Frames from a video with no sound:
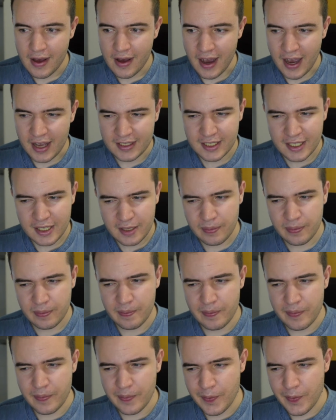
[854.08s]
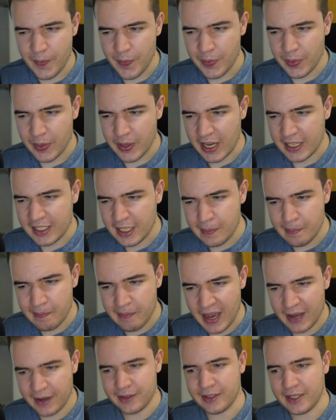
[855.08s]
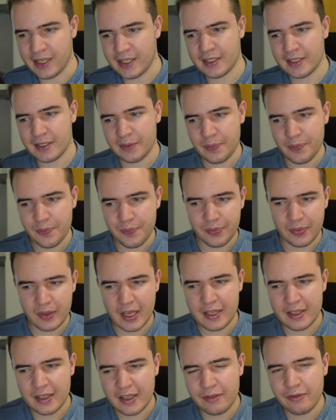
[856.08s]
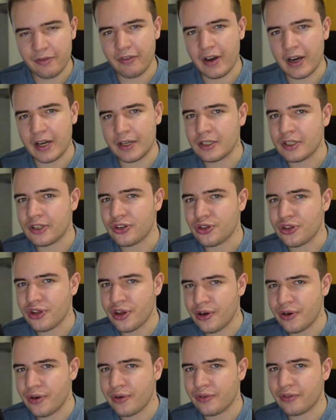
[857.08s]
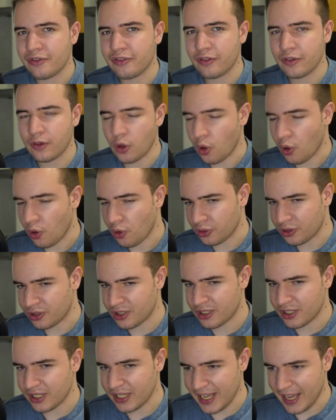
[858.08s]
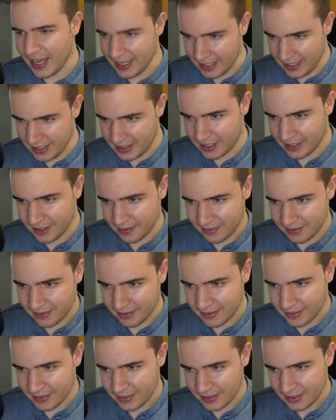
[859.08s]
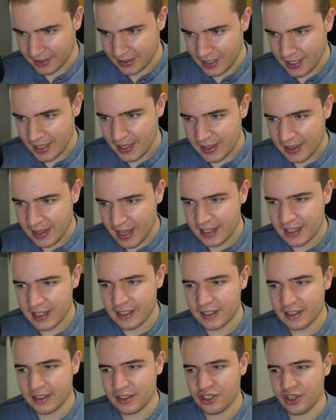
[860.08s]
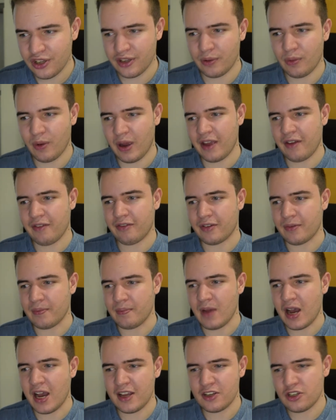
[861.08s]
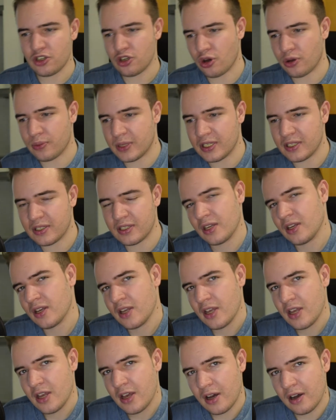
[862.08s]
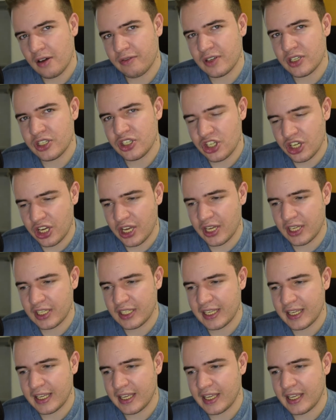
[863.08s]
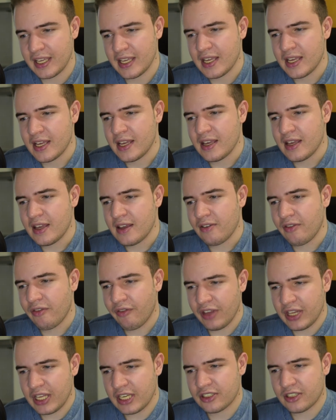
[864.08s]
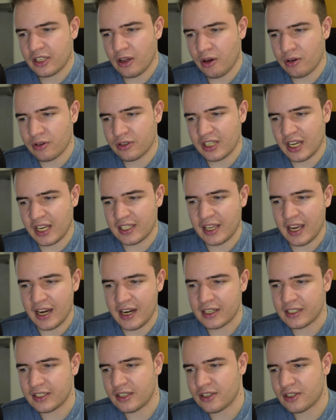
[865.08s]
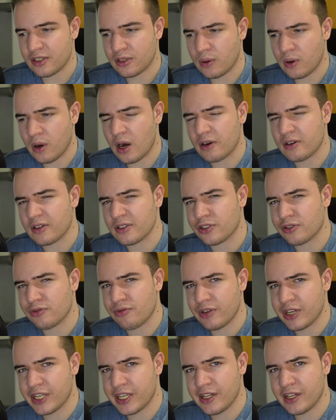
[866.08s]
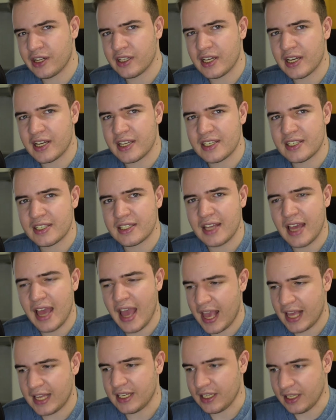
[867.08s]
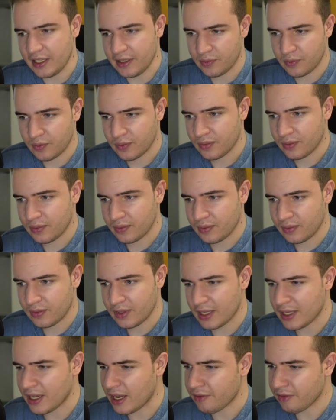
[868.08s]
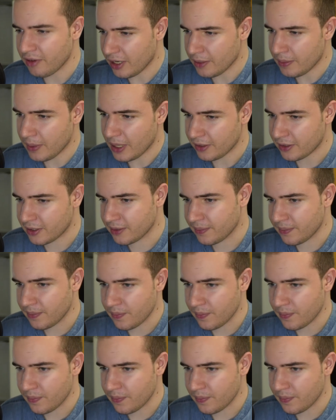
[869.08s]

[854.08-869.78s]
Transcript: I think, I think back on it and can find no flaws in it. Nothing that took away from my enjoyment of a journey finished alongside characters who are as real as any that I've read about.